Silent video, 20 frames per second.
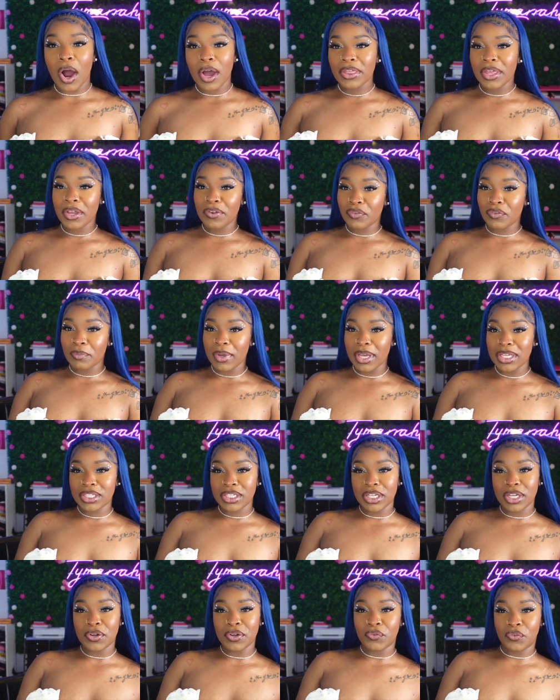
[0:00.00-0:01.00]
all the
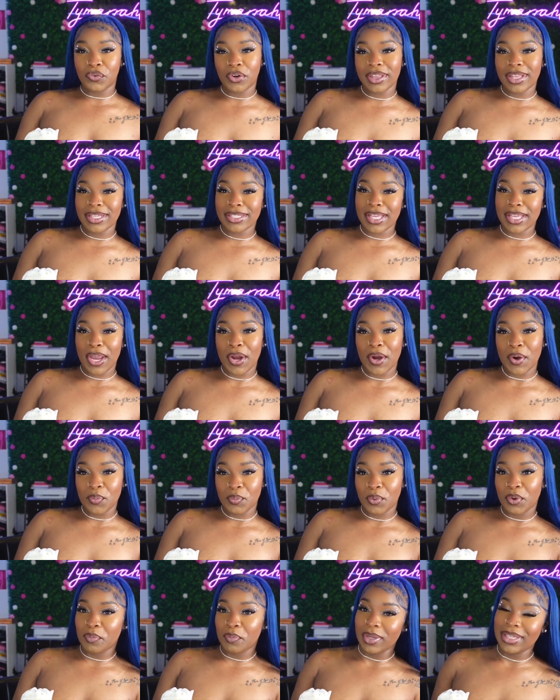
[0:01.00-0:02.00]
information for this hair
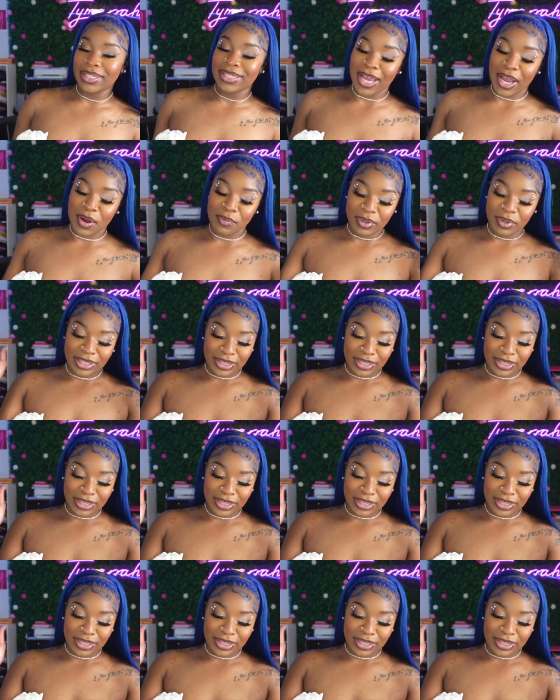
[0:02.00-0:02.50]
will be down